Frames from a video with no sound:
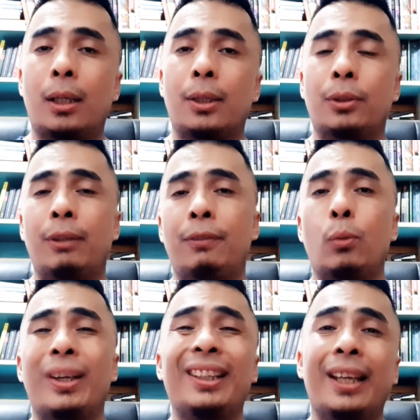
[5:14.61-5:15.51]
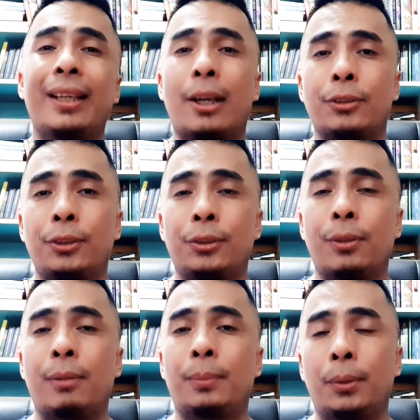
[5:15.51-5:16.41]
So if you want to gain access to
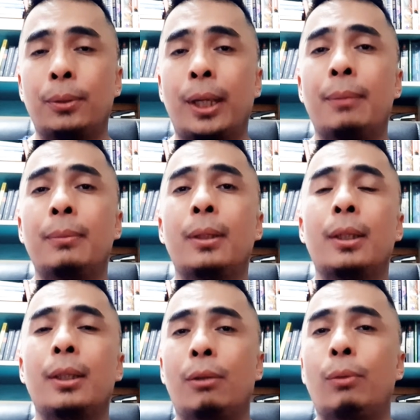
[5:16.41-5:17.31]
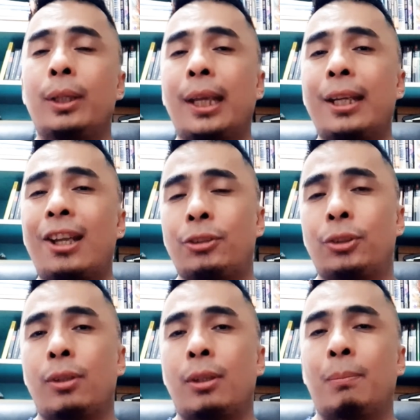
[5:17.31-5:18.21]
the program, want to gain access
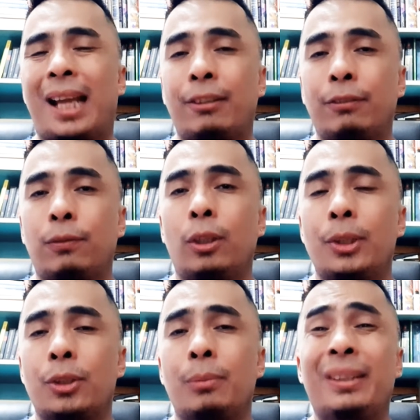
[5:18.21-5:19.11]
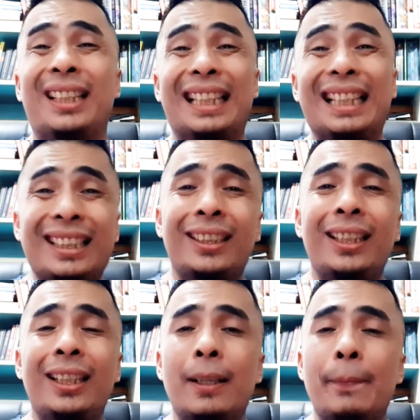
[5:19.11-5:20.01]
to the platform, it should be easy.